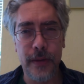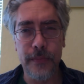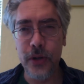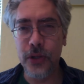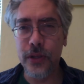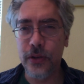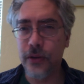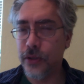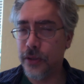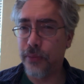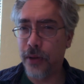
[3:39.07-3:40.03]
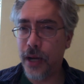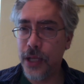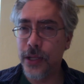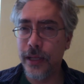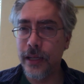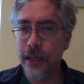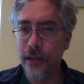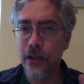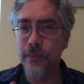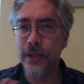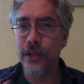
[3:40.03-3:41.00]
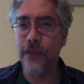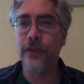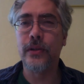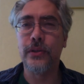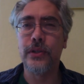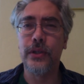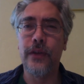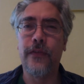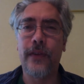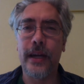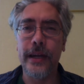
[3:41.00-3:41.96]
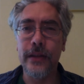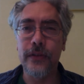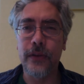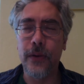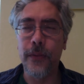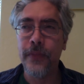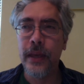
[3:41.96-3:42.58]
emotions are surprisingly a little bit difficult to define. So